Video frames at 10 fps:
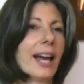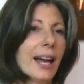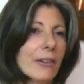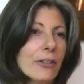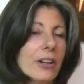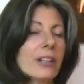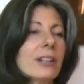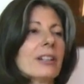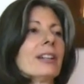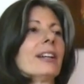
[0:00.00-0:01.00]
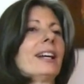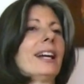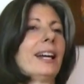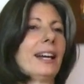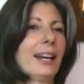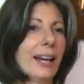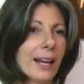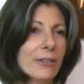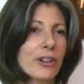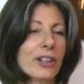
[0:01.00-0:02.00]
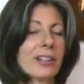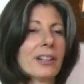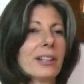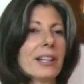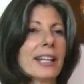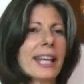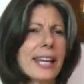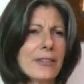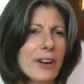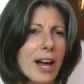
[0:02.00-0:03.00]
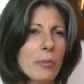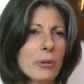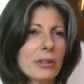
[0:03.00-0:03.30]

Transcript: ever, ever give up.